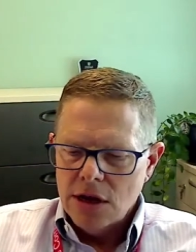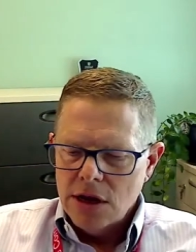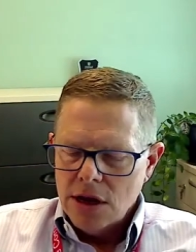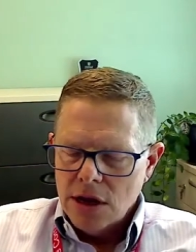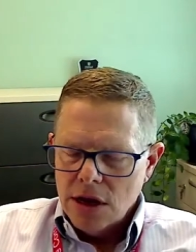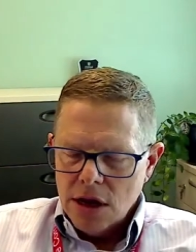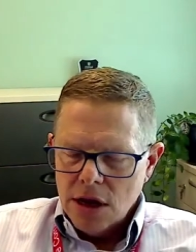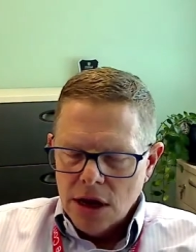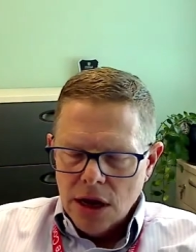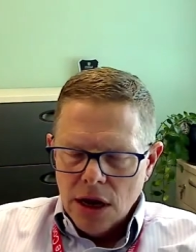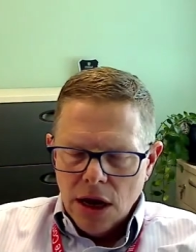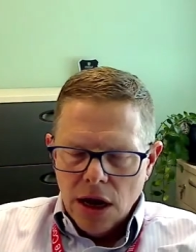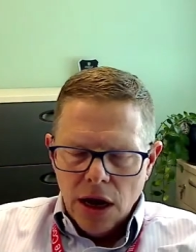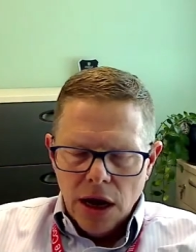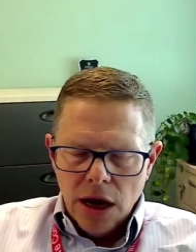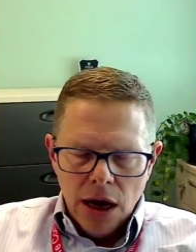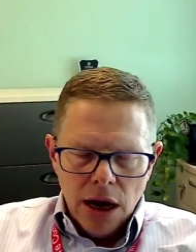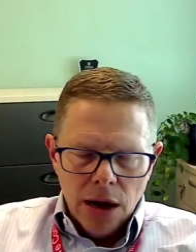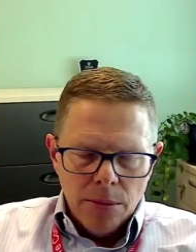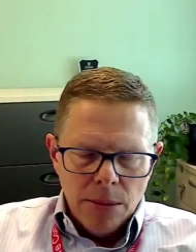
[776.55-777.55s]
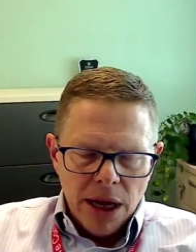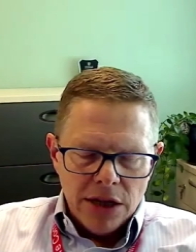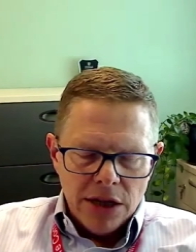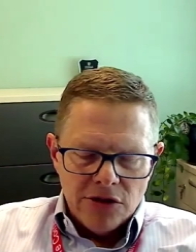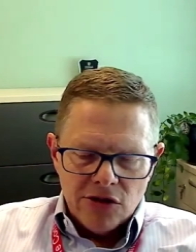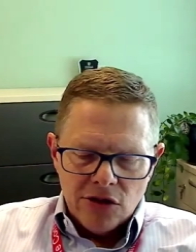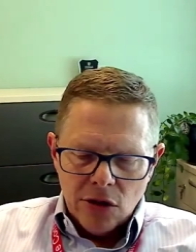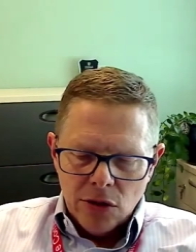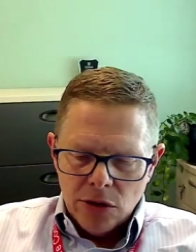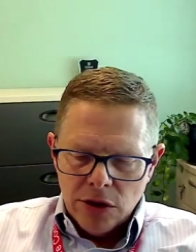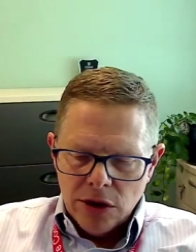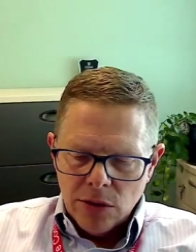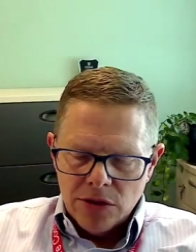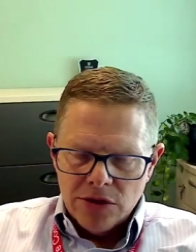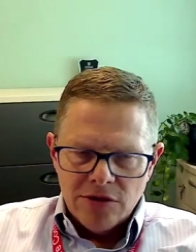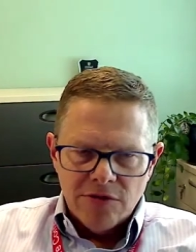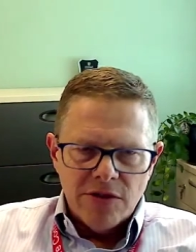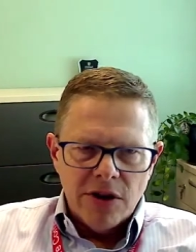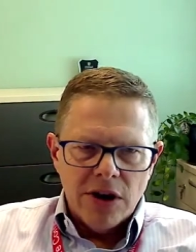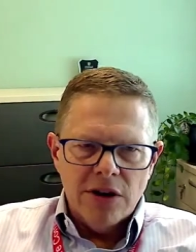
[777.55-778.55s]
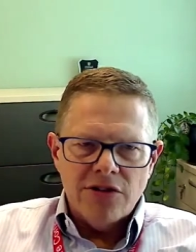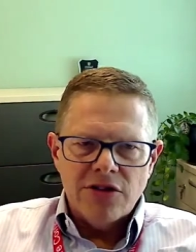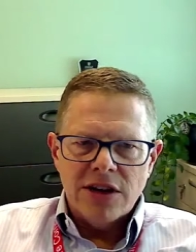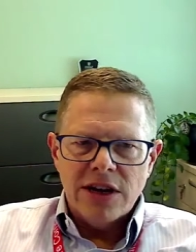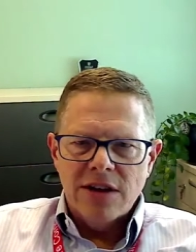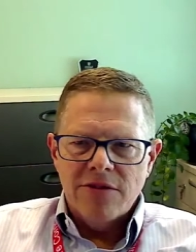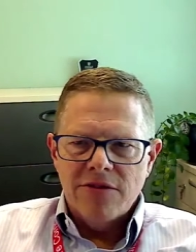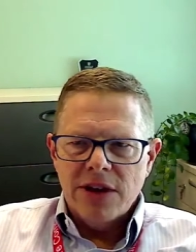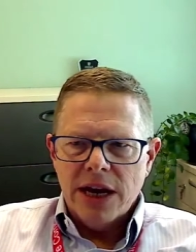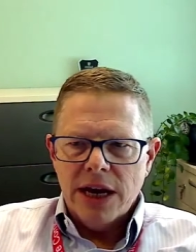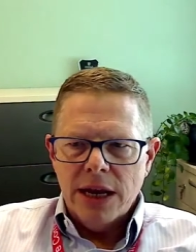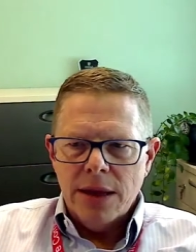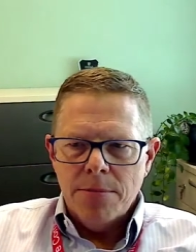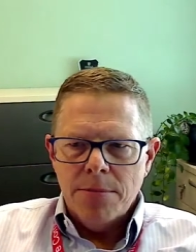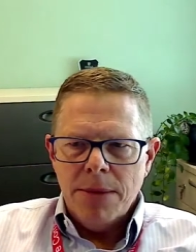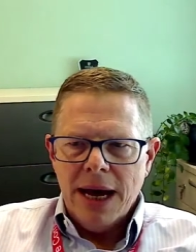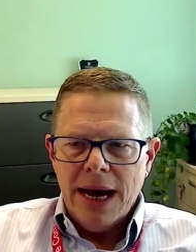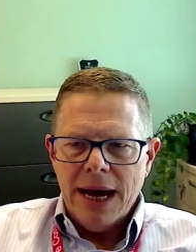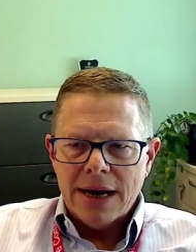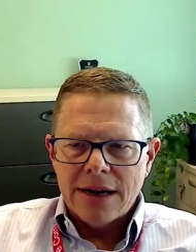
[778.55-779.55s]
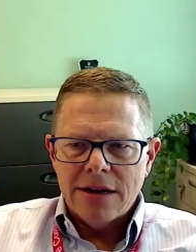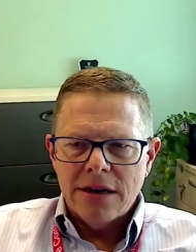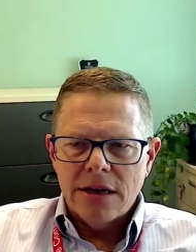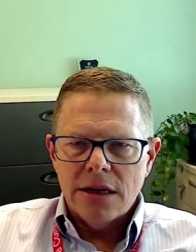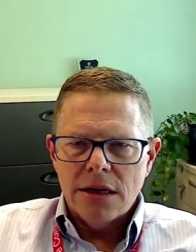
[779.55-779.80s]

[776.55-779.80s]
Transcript: Mm-hmm. Um, and so there was a very significant impact